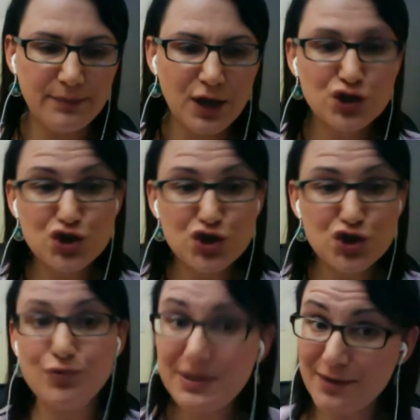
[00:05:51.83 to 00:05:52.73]

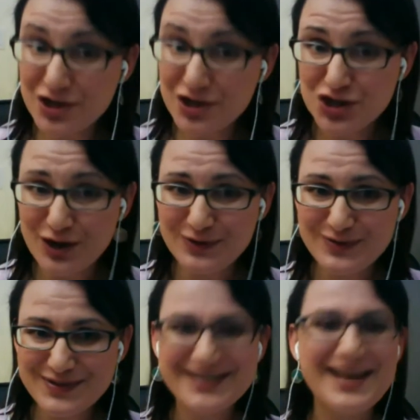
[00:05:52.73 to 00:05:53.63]
treat my
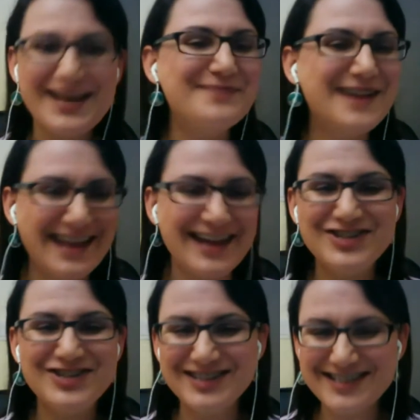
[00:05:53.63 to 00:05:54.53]
shows and my
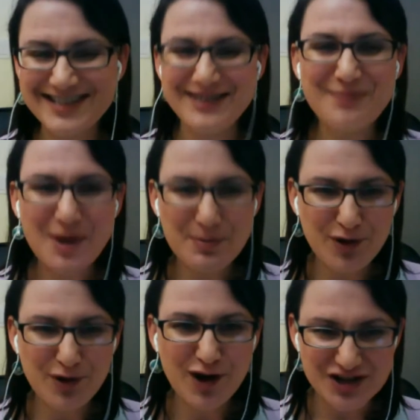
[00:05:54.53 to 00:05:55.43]
agency and my
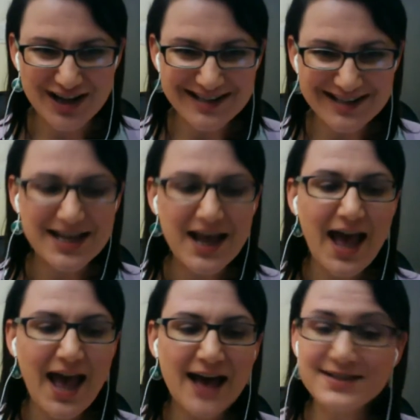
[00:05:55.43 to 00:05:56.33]
projects,
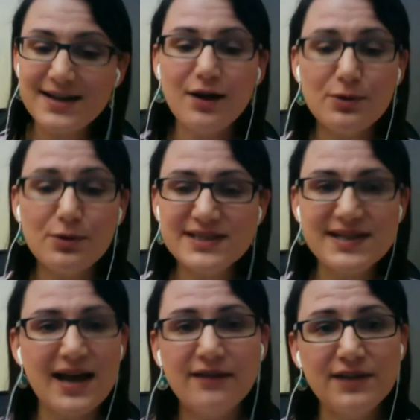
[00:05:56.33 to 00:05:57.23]
as I always
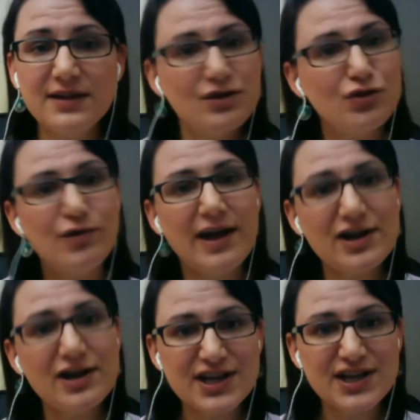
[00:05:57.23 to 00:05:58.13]
have, like crash
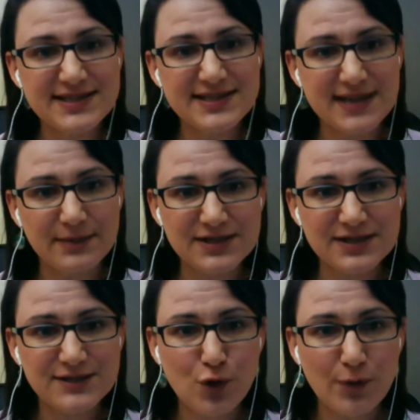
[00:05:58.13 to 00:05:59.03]
test dummies
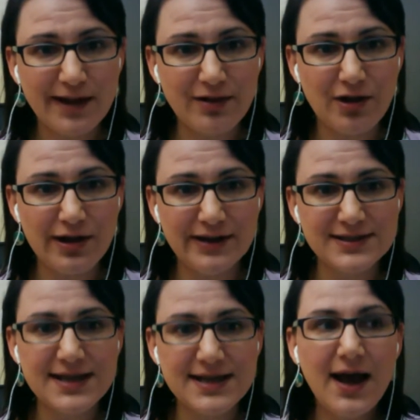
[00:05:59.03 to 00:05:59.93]
for my clients.